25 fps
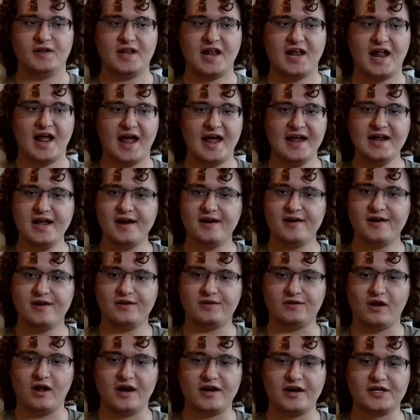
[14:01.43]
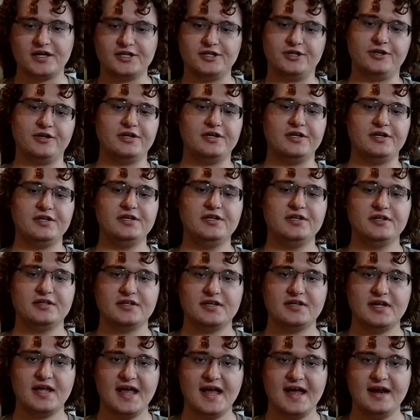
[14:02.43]
I got a lot of good
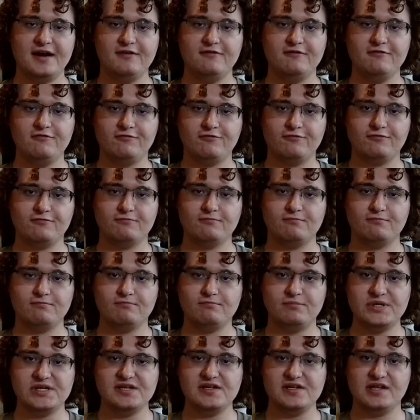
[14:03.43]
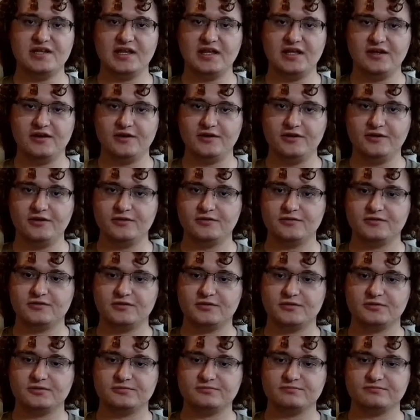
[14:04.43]
out of being here.
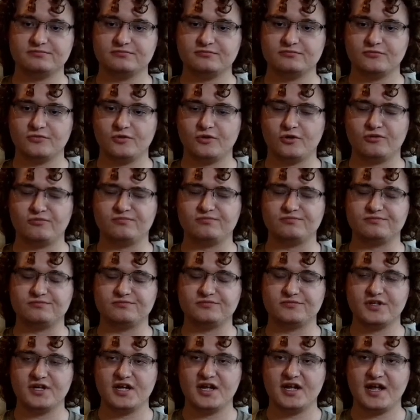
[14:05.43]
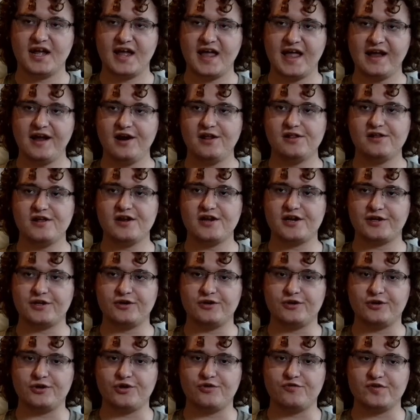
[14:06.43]
Or, I got a lot of
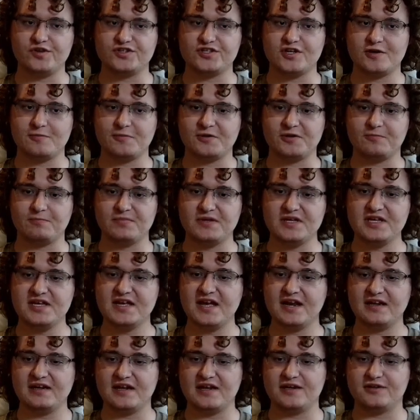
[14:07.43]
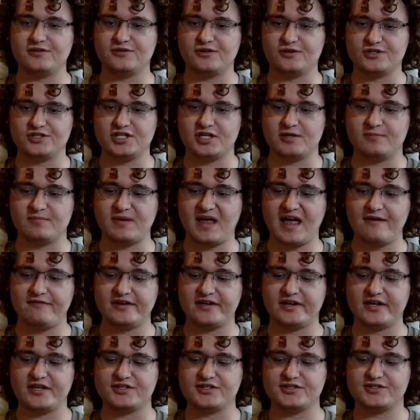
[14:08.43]
good over the summer. Being at an internship,
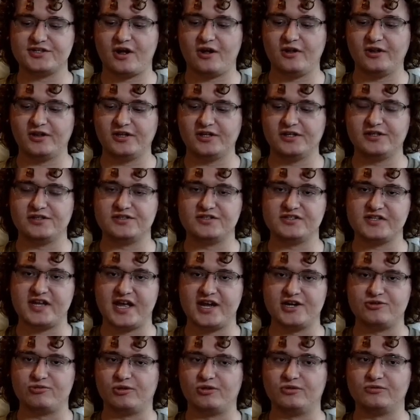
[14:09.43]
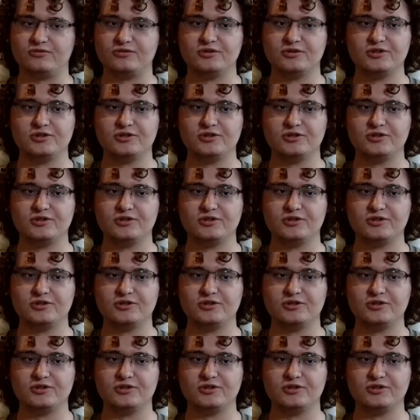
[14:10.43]
having a solid schedule,